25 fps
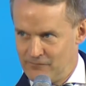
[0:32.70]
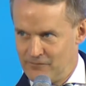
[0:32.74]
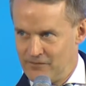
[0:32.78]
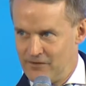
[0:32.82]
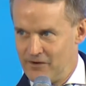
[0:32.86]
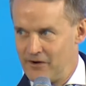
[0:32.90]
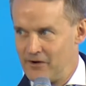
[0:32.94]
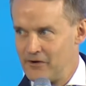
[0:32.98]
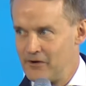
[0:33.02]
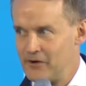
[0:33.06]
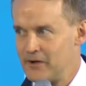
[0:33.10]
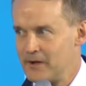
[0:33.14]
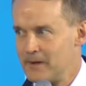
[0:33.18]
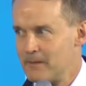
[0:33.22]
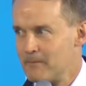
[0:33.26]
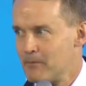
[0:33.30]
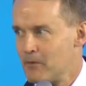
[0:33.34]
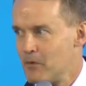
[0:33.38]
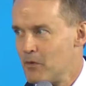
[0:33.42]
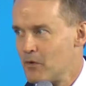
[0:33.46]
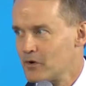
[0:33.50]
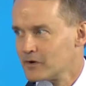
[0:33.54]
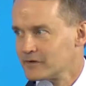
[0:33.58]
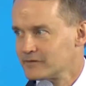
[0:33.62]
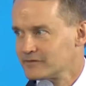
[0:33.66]
Very
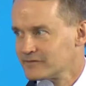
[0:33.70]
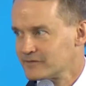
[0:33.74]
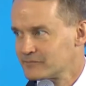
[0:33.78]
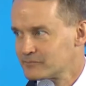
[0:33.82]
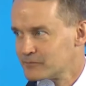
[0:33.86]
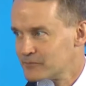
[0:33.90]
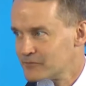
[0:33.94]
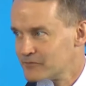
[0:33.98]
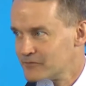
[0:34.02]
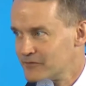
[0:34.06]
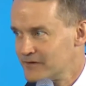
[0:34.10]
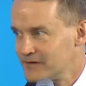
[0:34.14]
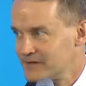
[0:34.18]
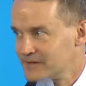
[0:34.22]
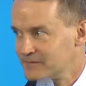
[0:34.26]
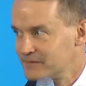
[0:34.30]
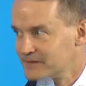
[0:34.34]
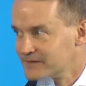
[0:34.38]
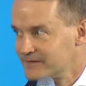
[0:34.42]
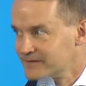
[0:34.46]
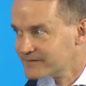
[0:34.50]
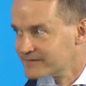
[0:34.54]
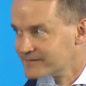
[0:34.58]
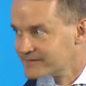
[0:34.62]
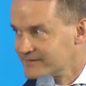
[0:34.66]
important for
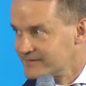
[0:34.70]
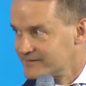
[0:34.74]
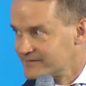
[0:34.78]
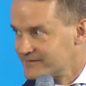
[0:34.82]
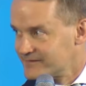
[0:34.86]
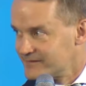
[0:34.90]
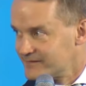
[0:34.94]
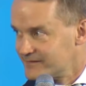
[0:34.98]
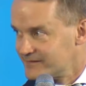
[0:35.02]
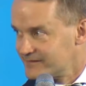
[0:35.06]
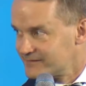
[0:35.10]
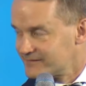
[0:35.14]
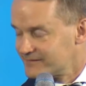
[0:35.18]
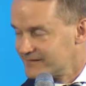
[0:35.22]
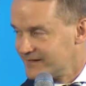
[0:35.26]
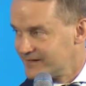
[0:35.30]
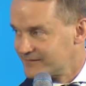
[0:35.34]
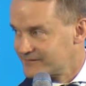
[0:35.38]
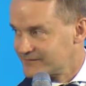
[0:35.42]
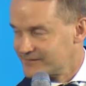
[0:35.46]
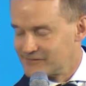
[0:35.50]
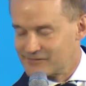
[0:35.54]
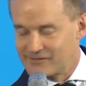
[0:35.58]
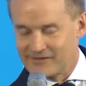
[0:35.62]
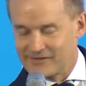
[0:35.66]
anybody is there
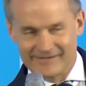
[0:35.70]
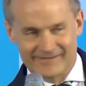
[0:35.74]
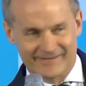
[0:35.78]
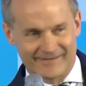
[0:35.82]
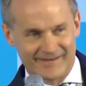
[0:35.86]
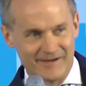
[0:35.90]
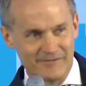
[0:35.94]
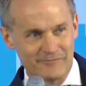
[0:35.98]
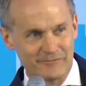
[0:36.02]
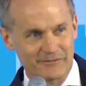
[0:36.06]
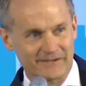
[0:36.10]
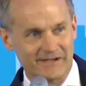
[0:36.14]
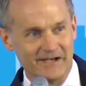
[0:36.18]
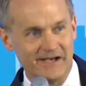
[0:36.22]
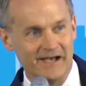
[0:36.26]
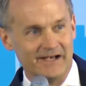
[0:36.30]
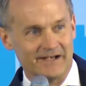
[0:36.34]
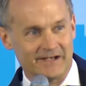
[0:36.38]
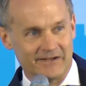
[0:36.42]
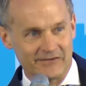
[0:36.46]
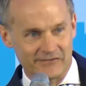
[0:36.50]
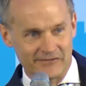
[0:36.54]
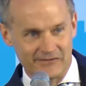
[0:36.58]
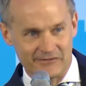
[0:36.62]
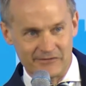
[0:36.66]
out there saying, what the
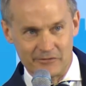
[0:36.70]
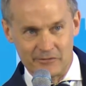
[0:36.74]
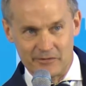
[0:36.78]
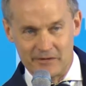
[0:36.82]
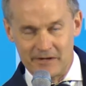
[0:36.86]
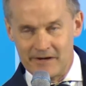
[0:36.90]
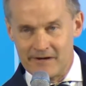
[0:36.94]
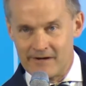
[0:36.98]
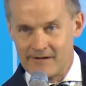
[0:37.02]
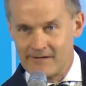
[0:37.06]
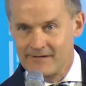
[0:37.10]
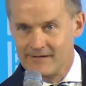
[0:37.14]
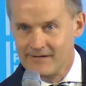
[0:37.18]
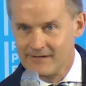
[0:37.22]
heck is he doing here?